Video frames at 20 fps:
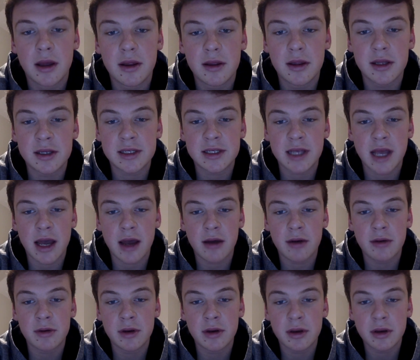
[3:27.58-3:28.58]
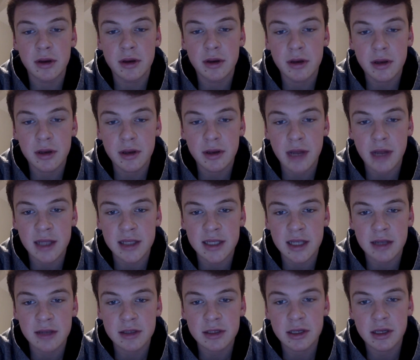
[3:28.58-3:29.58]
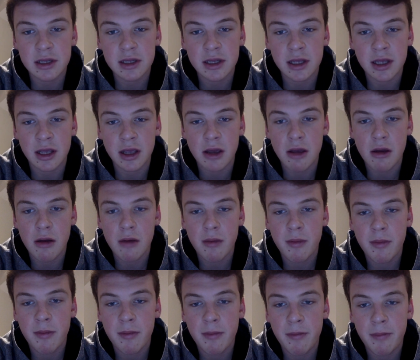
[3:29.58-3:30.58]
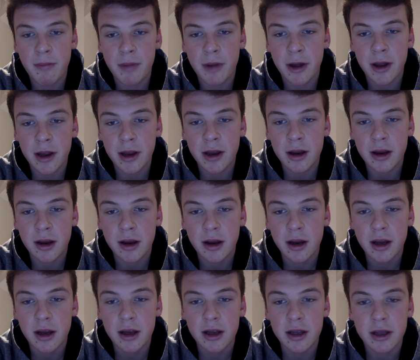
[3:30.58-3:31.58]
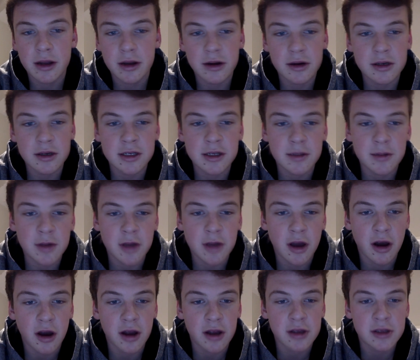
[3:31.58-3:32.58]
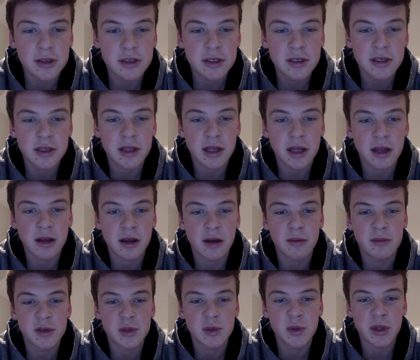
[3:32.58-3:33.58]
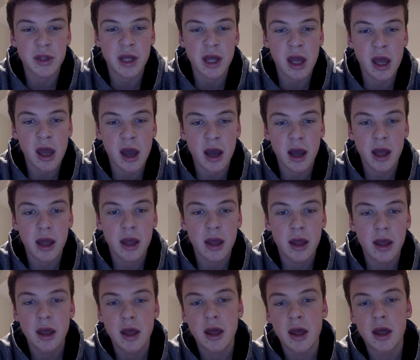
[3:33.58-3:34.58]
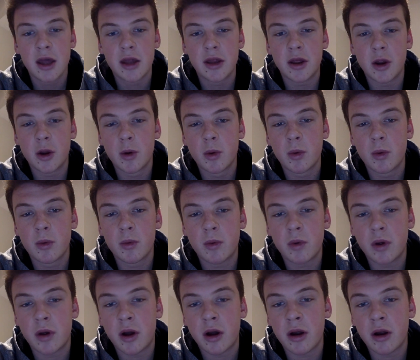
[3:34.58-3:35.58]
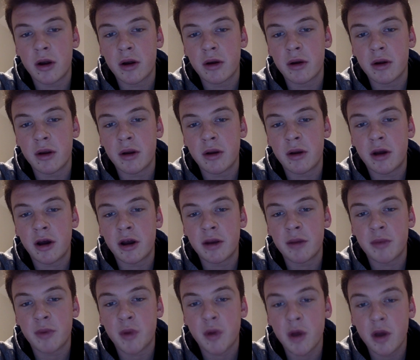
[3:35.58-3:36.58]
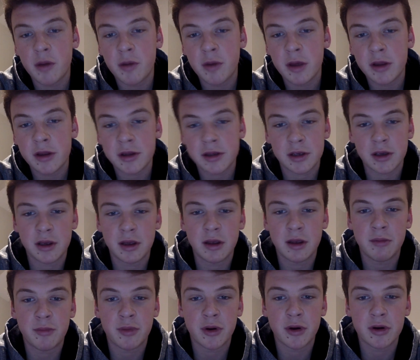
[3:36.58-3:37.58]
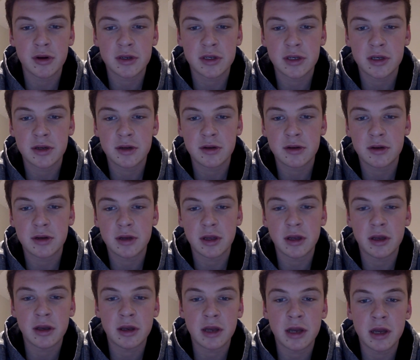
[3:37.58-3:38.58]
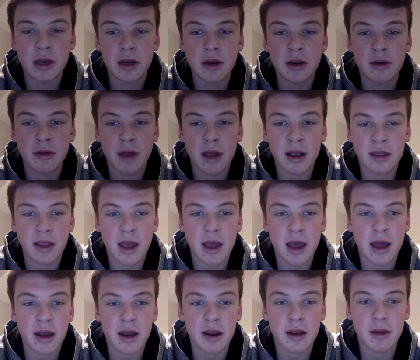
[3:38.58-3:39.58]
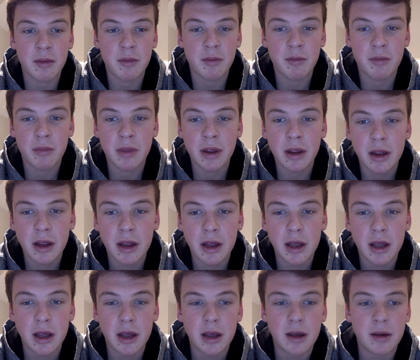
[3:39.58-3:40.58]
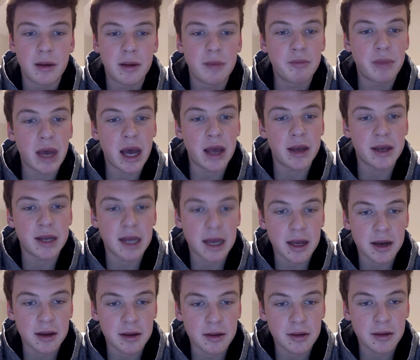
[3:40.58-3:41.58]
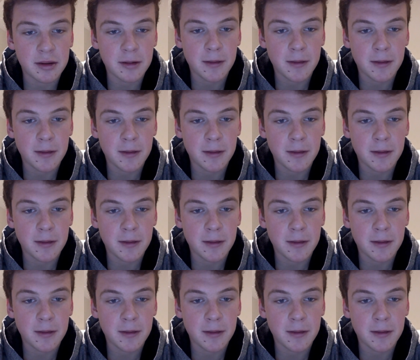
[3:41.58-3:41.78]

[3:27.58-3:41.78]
The sound that sounds good to hear, but here are some cons that comes with AI. There are uh, unemployment, impersonal, and incorrect data, bad data.